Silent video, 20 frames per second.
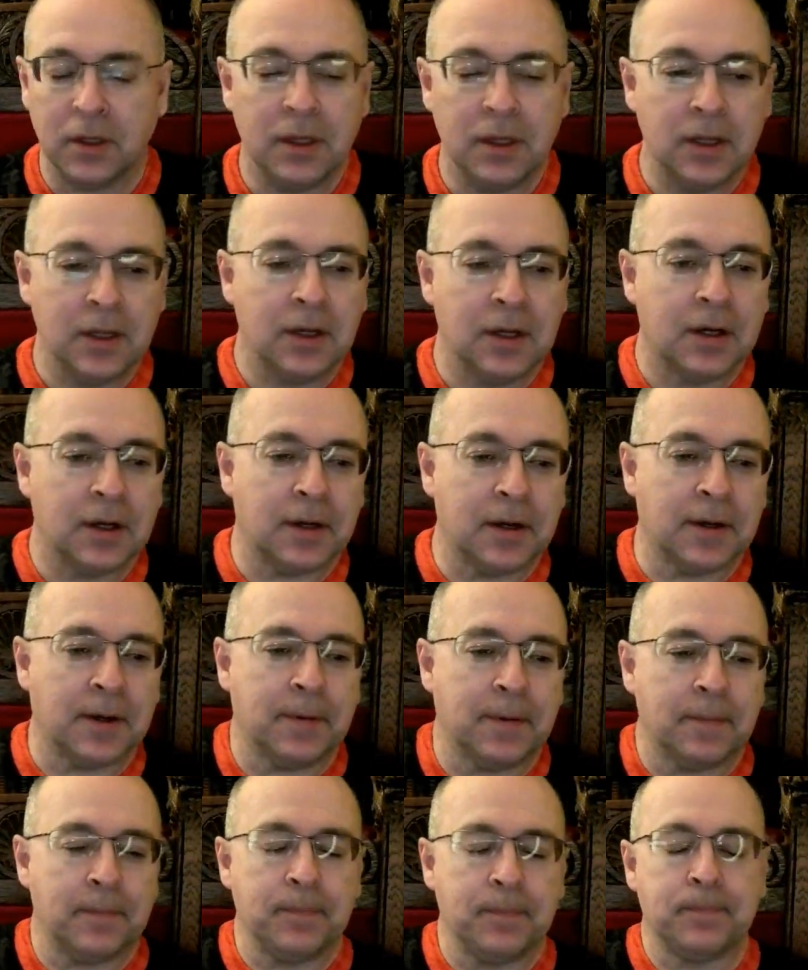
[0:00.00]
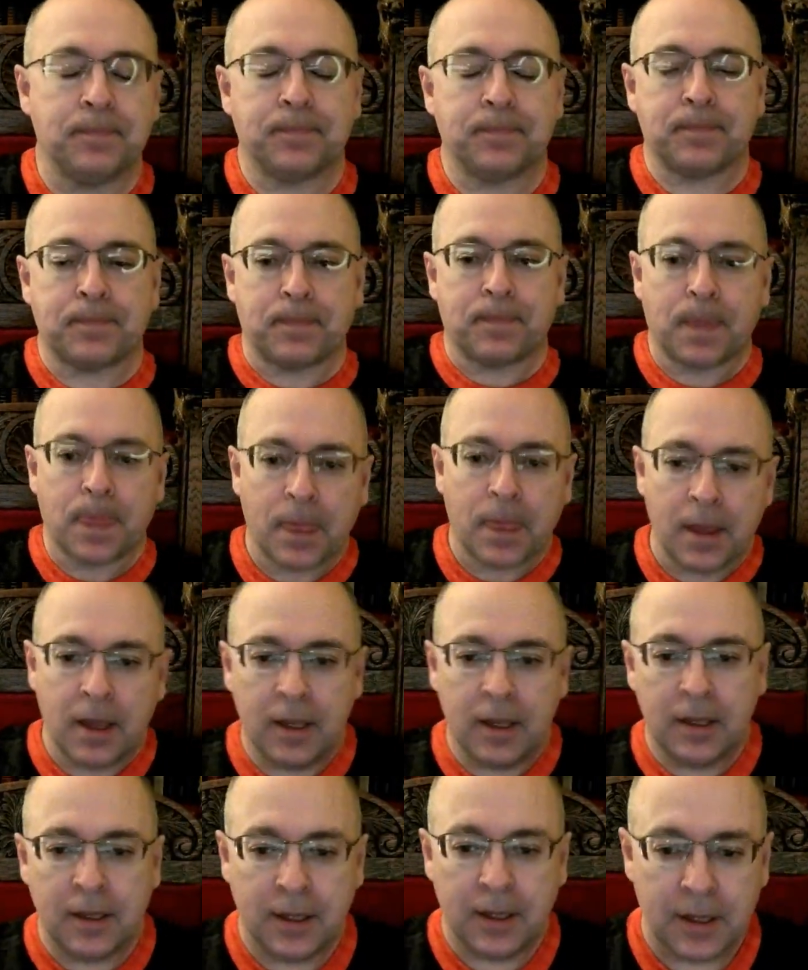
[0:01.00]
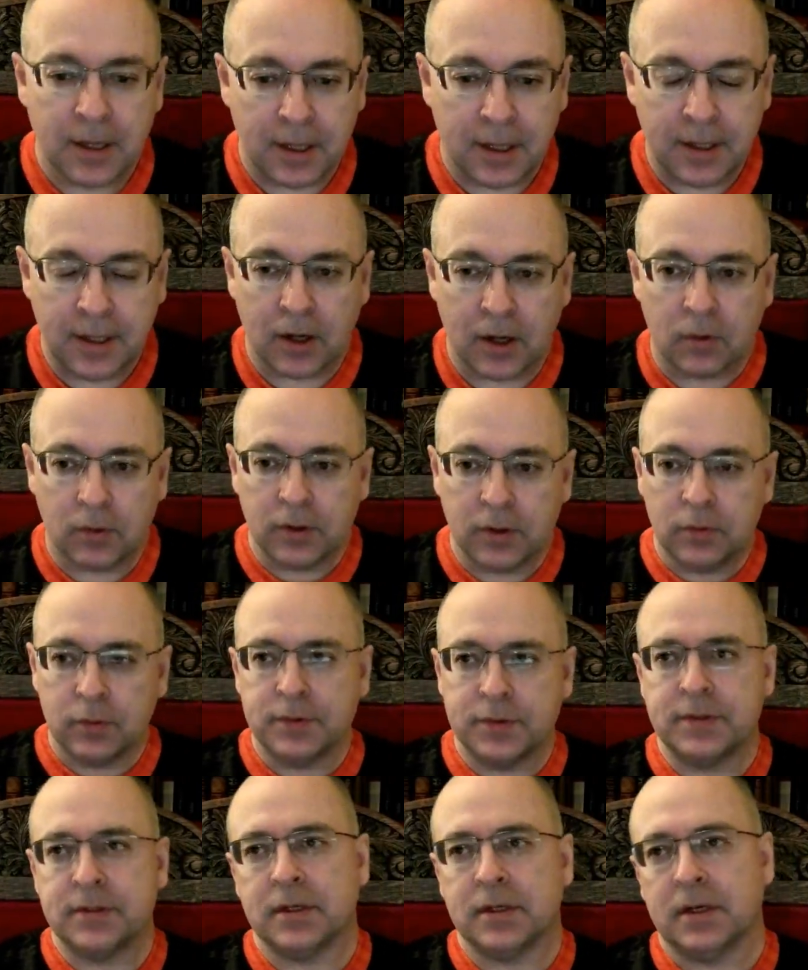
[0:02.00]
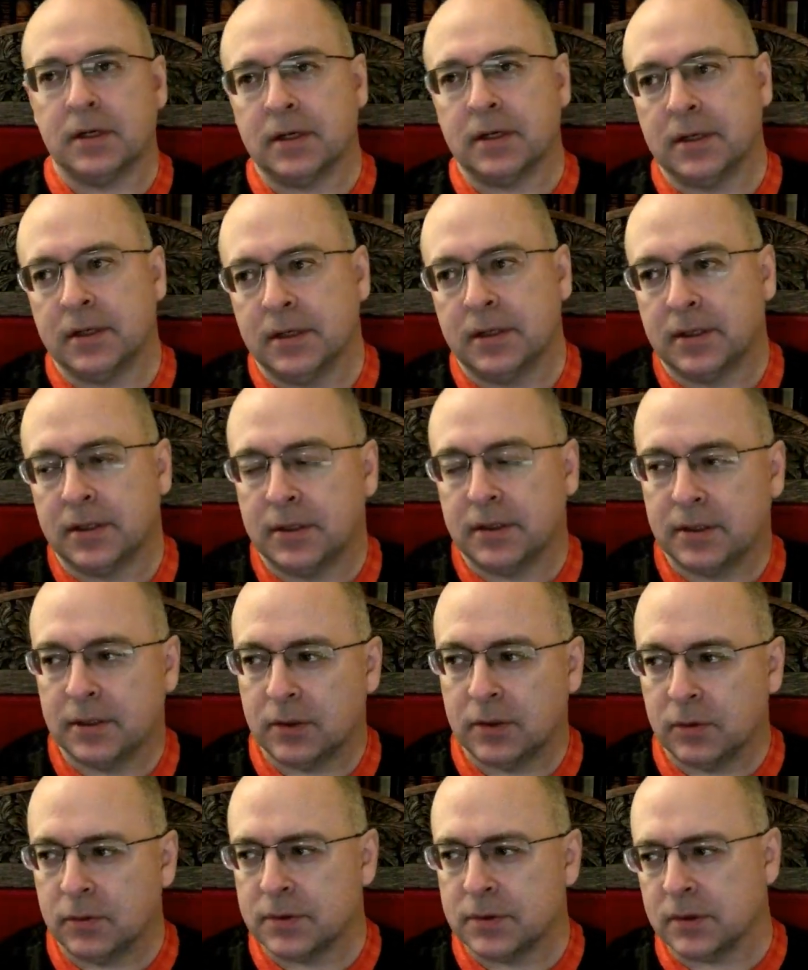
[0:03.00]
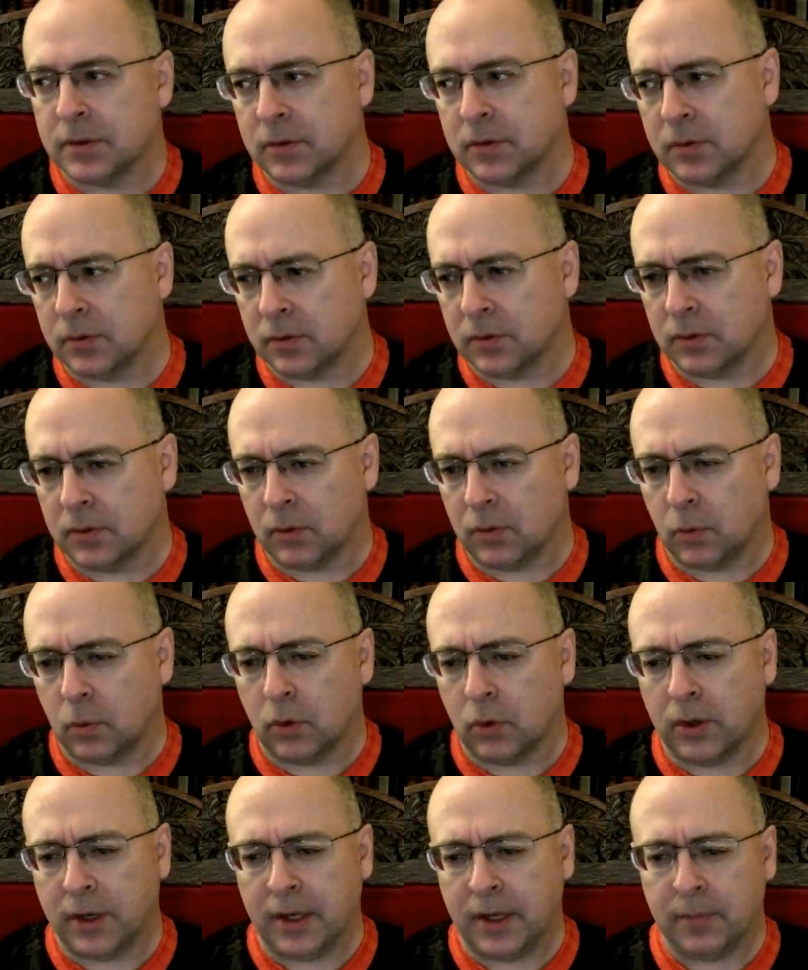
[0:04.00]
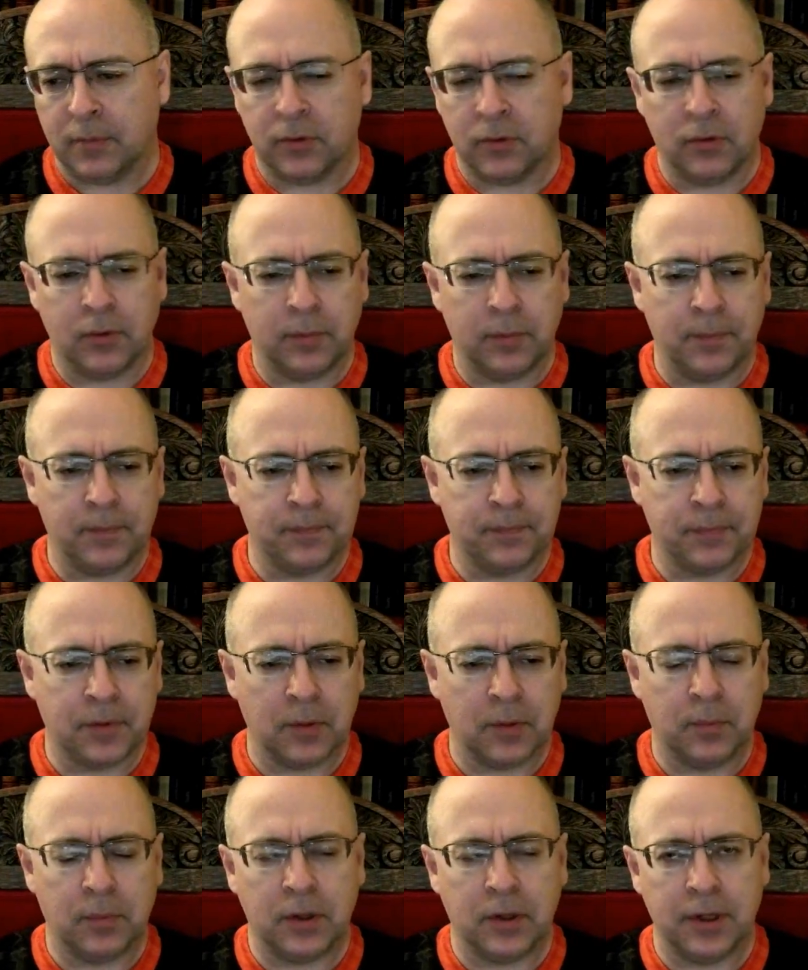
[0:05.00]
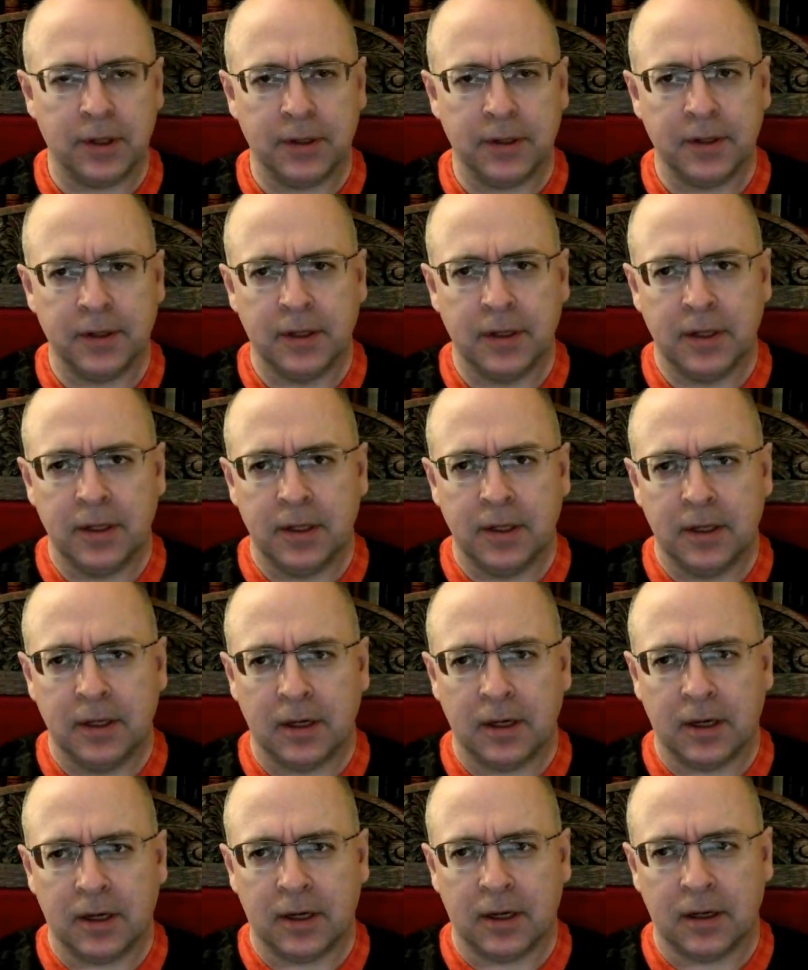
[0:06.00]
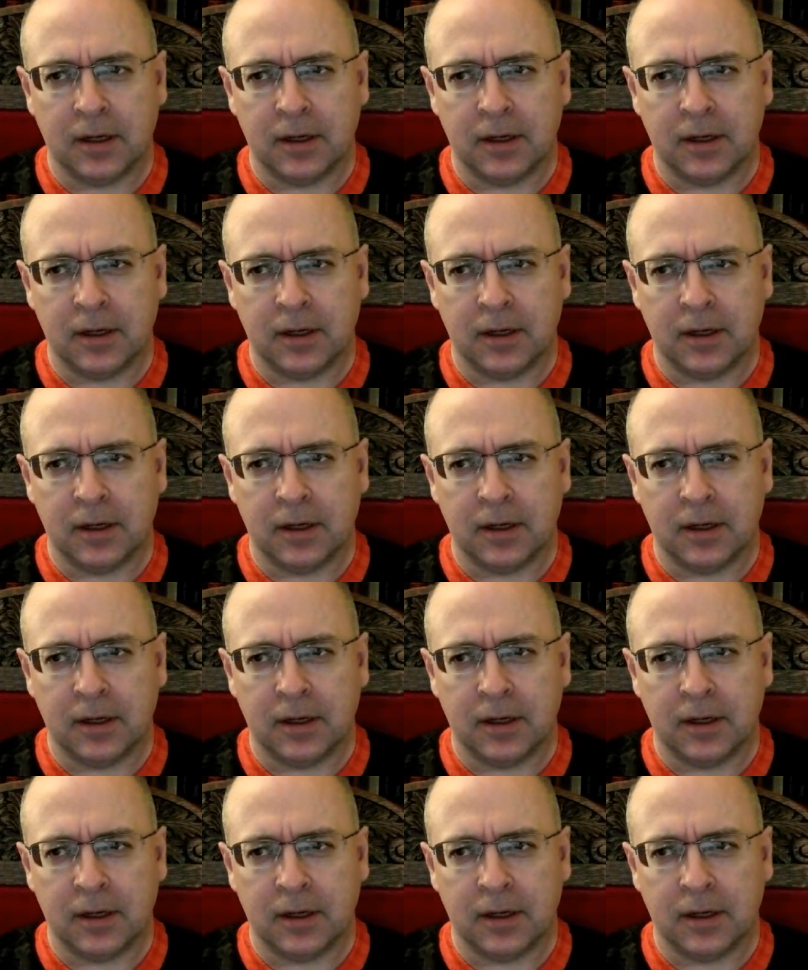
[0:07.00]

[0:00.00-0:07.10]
Um, Anyhow, it was a war game group, but uh,